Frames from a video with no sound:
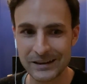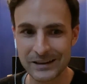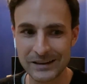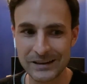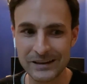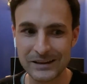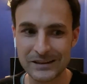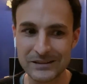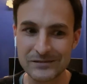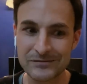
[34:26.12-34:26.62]

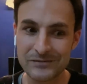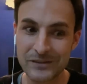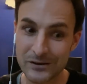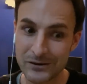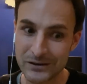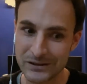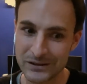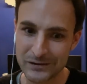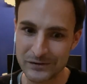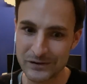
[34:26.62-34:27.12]
It's very
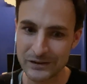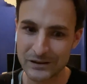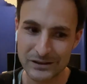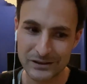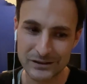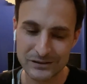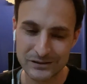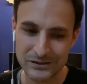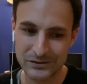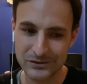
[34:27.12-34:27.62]

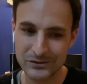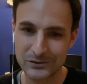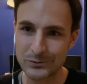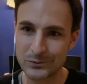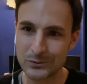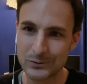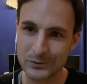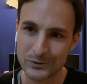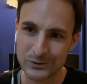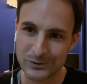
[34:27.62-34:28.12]
difficult
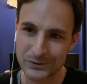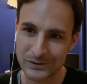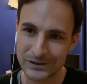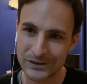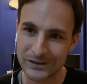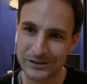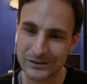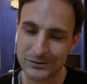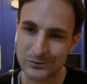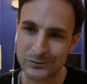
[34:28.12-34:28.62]
to
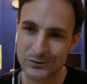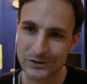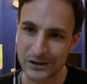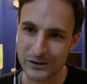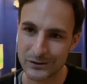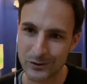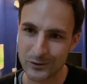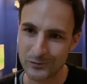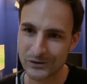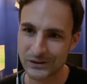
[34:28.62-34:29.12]
do that
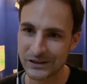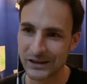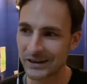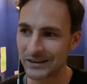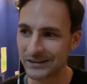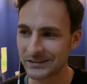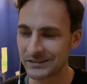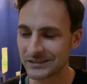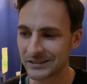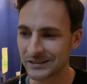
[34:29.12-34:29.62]

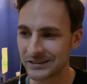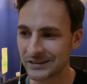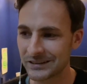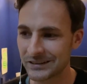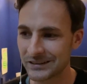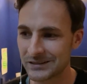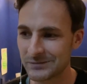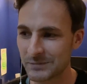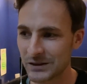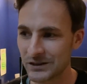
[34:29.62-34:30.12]
overnight,
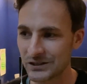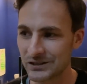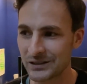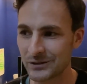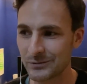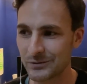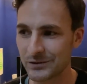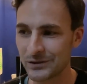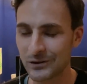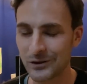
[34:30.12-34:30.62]
especially
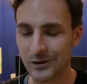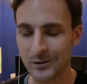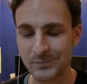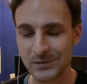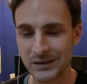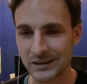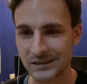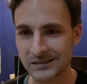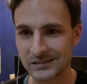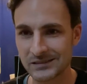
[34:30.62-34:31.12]
with a
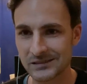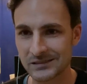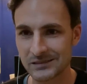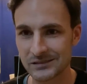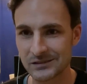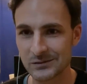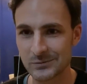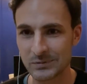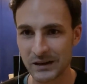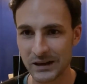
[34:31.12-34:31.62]
complex
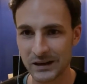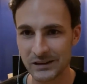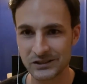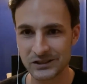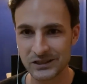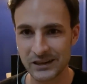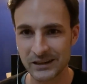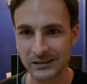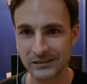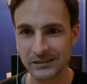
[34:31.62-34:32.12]
supply
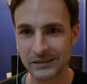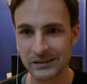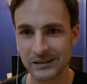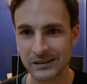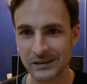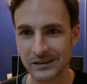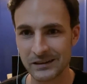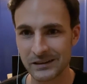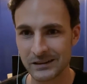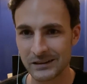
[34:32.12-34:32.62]
chain,
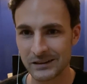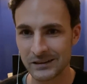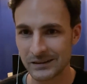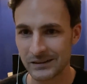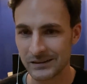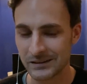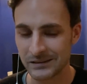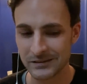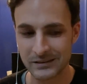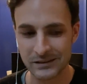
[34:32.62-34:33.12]

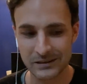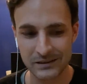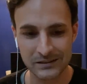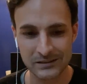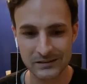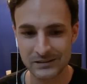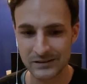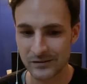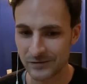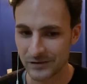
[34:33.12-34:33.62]
the
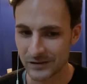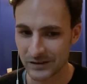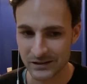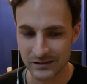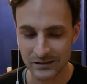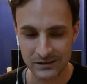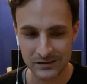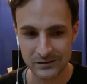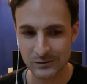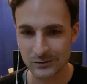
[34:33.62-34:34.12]

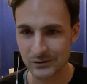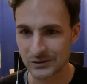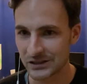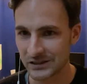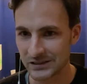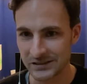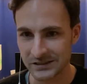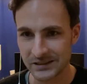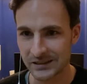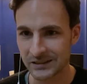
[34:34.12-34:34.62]
difficult
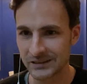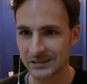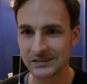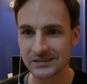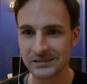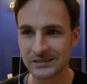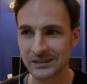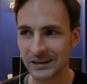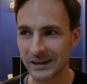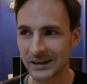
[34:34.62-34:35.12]
logistics,
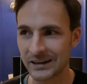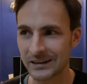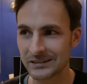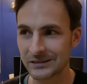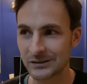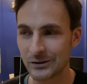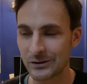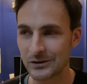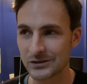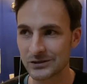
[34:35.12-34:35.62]
and
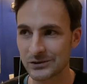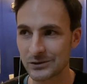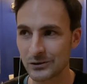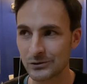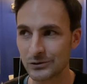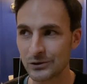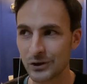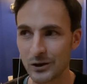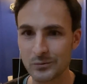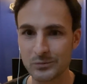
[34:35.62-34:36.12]
also
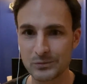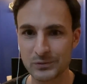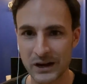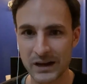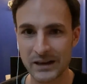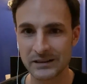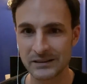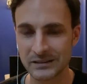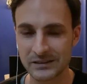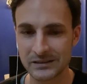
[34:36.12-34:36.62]

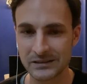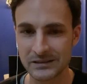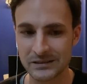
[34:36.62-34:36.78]
non-branded